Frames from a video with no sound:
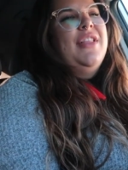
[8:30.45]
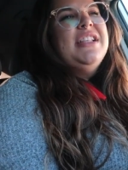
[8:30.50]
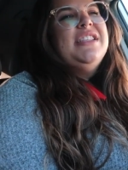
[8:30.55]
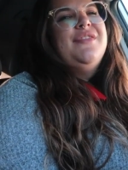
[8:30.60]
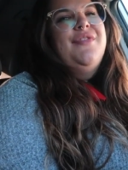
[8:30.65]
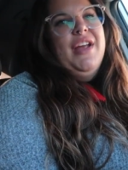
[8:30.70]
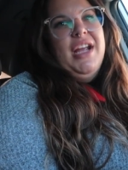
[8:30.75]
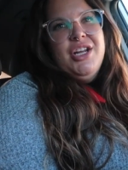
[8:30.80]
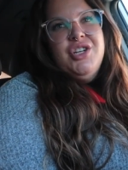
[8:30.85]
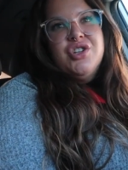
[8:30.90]

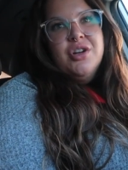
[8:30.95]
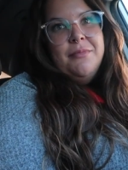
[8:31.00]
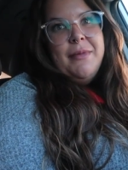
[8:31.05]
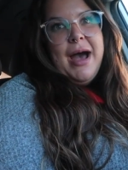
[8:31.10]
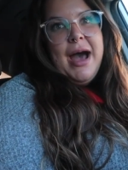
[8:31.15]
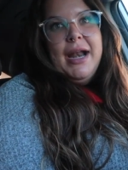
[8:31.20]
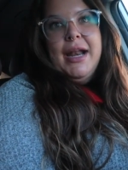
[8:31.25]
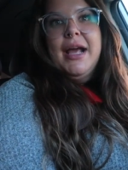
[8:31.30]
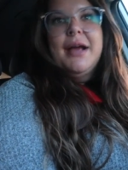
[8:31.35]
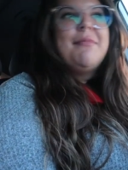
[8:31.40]
That's very
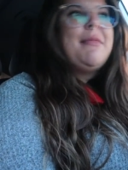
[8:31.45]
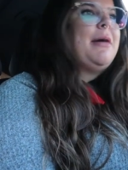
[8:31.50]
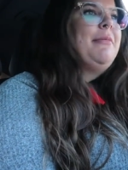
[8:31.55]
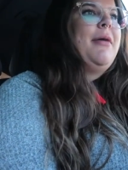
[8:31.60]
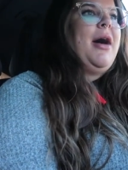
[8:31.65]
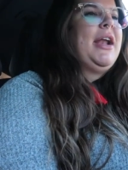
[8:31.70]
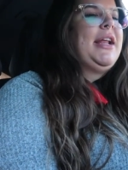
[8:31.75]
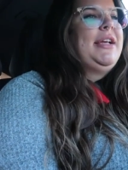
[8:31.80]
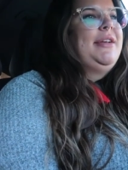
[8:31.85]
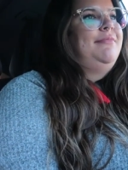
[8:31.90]
dramatic. My
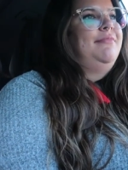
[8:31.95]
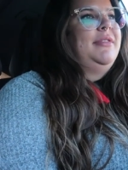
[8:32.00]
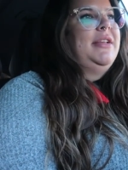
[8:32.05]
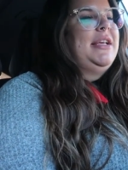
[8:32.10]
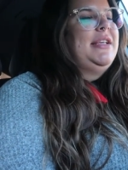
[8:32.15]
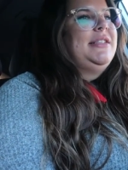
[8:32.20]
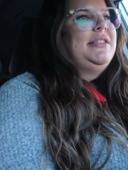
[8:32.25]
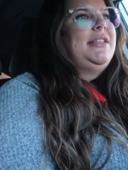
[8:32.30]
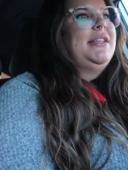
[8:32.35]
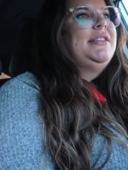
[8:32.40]
body
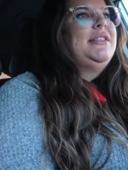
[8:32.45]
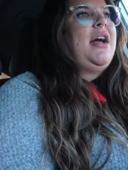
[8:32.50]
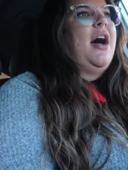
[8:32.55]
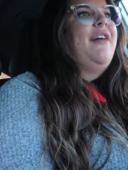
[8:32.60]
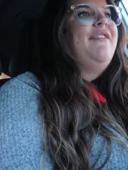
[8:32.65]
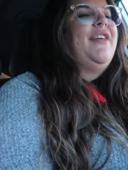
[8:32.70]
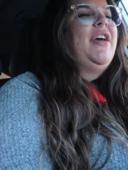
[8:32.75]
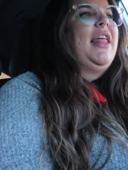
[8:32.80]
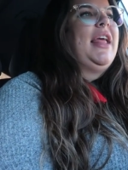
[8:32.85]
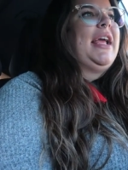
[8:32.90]
is, does
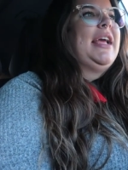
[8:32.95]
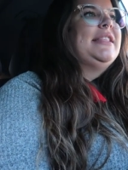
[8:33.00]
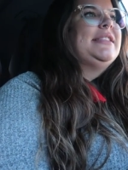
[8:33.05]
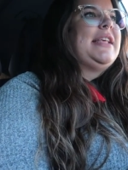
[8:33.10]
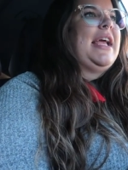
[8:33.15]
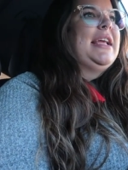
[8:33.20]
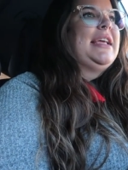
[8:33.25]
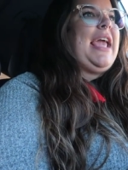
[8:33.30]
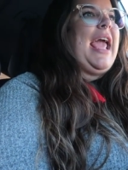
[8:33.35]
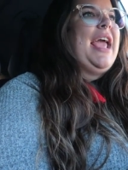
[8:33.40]
not feel like
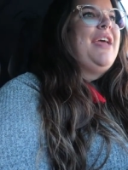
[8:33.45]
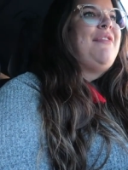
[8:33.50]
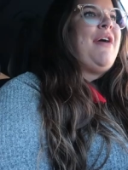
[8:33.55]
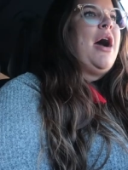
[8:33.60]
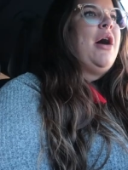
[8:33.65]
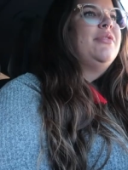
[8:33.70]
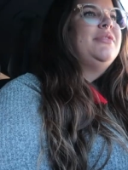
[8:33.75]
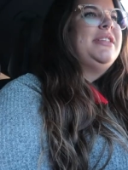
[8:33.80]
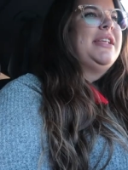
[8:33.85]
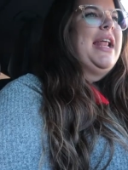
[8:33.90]
it's like gave
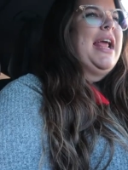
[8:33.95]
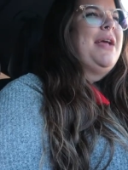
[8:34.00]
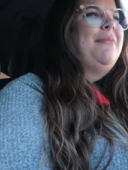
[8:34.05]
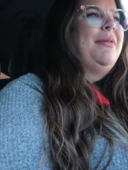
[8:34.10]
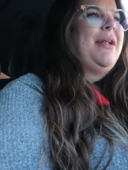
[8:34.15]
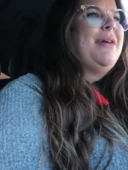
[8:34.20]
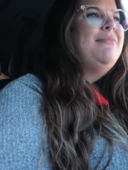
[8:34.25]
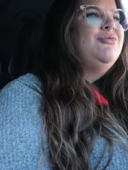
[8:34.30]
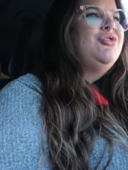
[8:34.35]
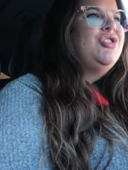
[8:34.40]
out today,
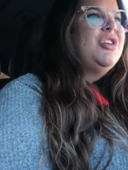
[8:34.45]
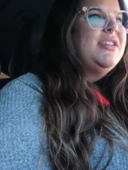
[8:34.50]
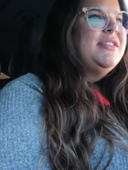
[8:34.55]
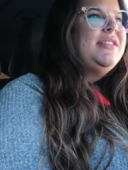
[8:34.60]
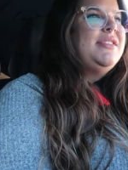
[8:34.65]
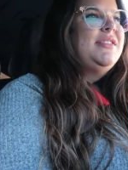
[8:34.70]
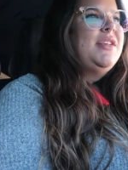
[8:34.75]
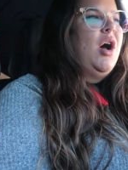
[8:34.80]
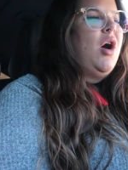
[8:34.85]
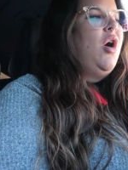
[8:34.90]
but I'm
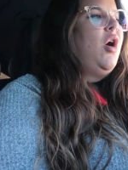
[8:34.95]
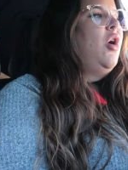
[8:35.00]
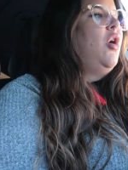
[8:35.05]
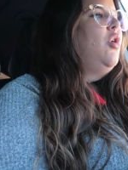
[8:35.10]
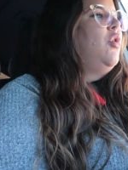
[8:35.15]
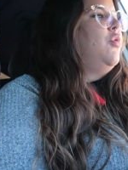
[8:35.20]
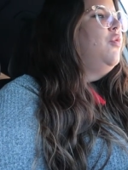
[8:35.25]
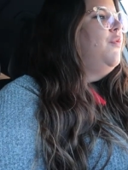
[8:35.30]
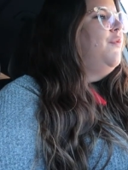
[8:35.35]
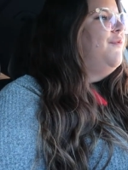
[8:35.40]
just
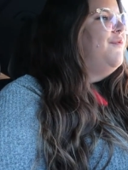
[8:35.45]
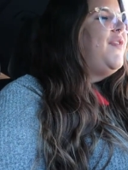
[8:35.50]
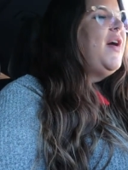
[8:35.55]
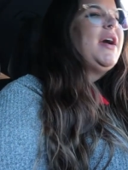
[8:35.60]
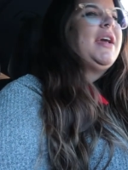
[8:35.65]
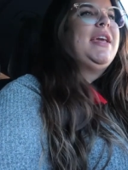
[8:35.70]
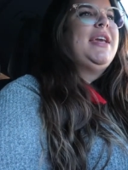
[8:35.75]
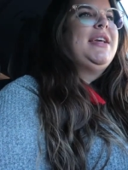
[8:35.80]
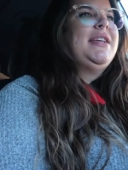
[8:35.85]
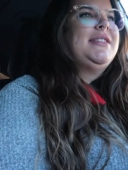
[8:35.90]
so
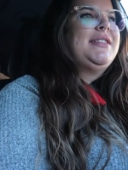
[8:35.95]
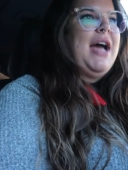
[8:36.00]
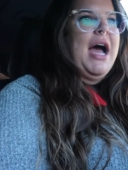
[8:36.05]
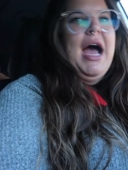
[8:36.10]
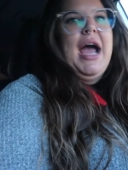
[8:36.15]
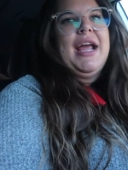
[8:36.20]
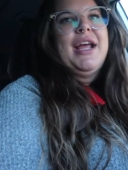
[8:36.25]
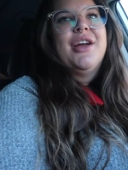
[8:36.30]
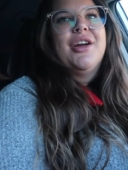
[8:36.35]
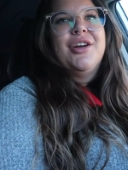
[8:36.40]
fucking
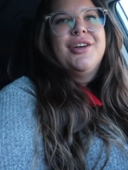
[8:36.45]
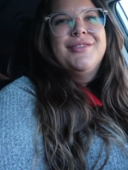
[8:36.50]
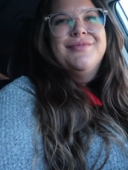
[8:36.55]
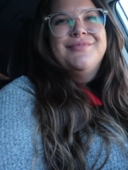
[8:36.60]
tired.